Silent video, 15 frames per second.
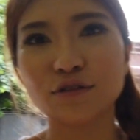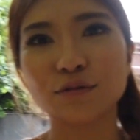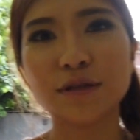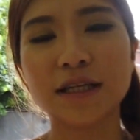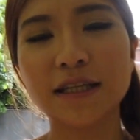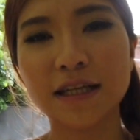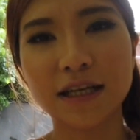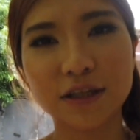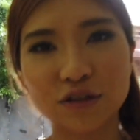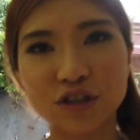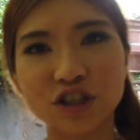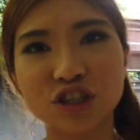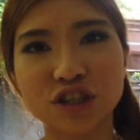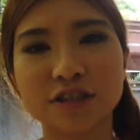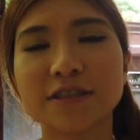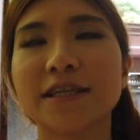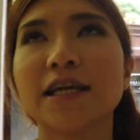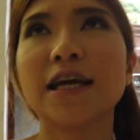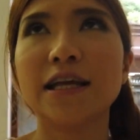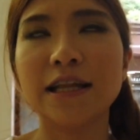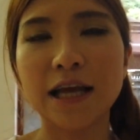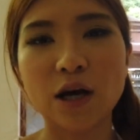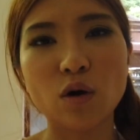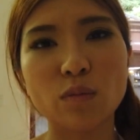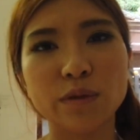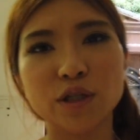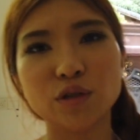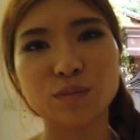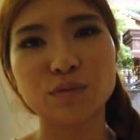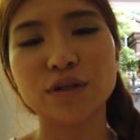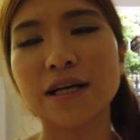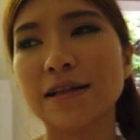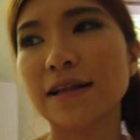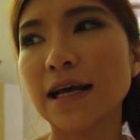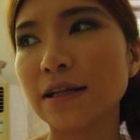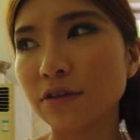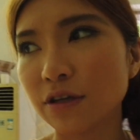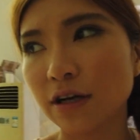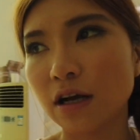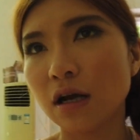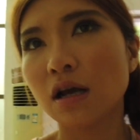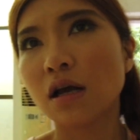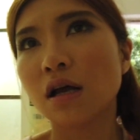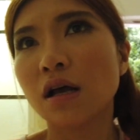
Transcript: so that the electrician can help me to put another